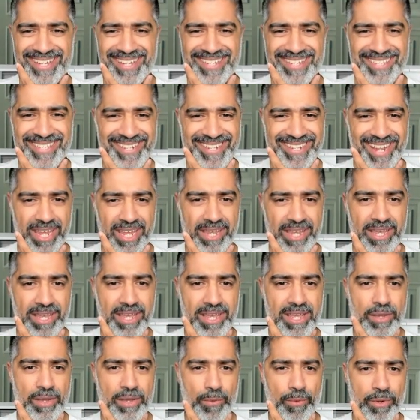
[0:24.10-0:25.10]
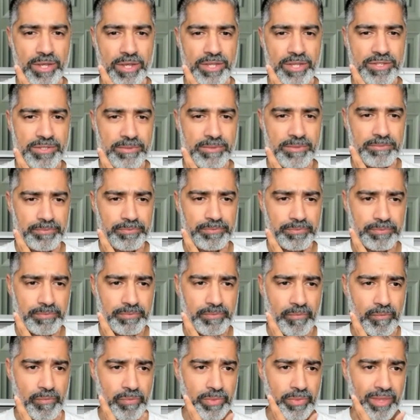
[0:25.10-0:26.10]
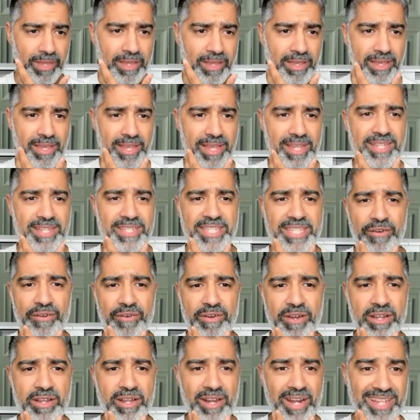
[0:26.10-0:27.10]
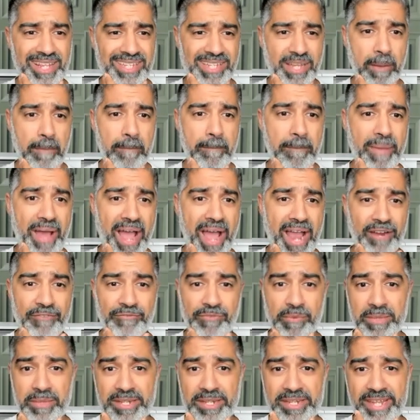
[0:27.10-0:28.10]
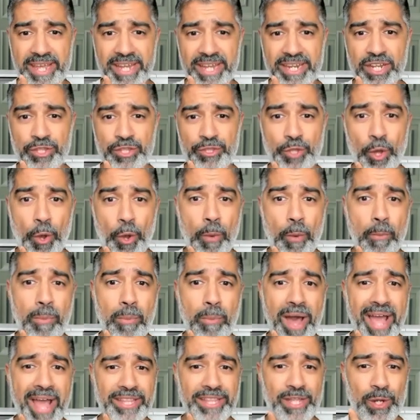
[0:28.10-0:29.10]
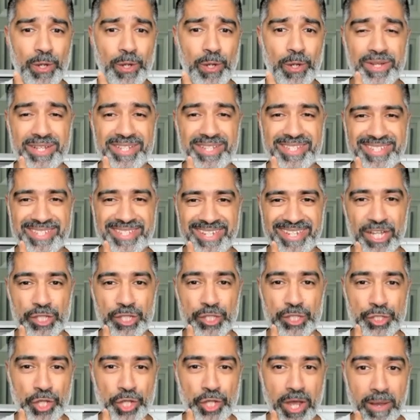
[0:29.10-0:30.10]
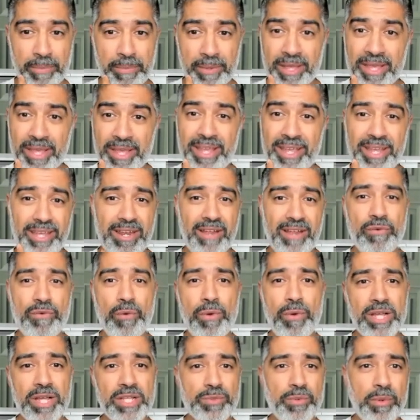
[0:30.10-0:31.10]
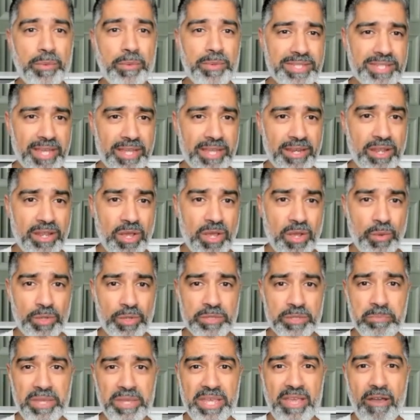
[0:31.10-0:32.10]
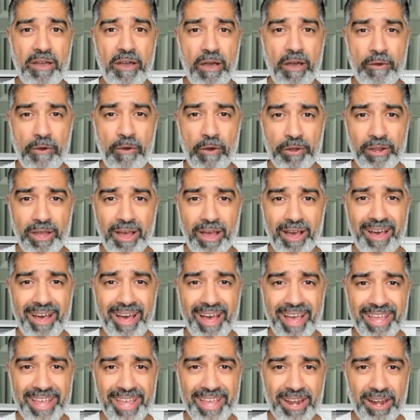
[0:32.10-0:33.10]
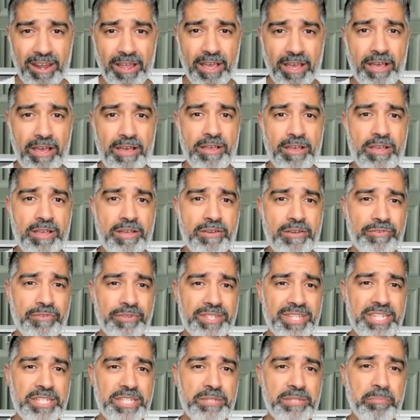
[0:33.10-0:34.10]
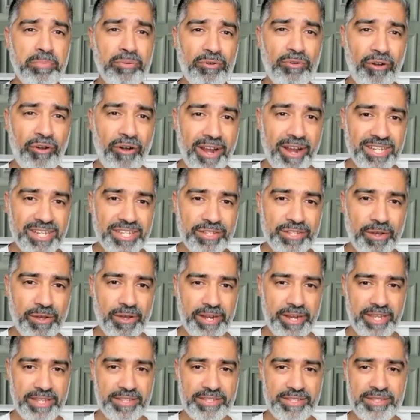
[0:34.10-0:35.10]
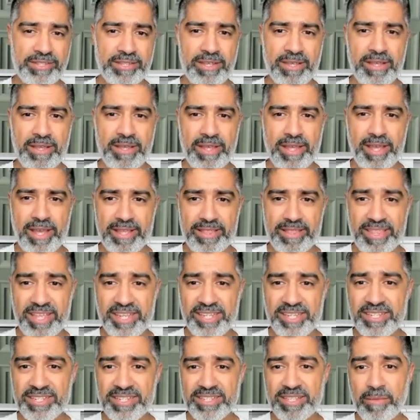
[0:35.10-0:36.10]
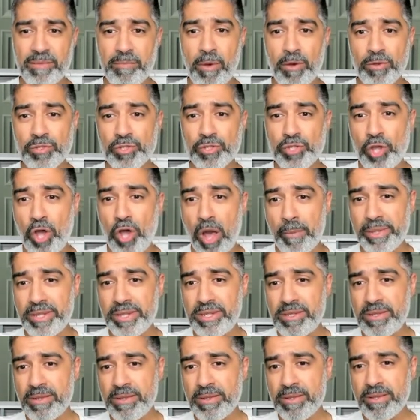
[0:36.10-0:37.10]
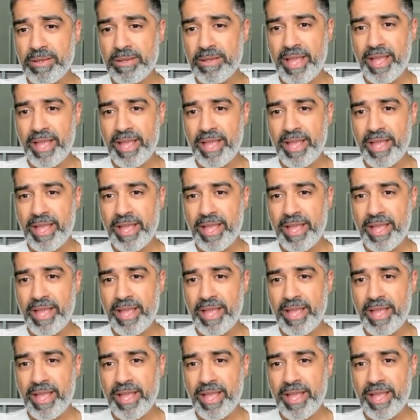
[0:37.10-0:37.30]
yesterday was, is Terra Classic back from the dead? Don't buy the lunacy top. In other words, what we said was be on high alert for these price targets. This is the most common,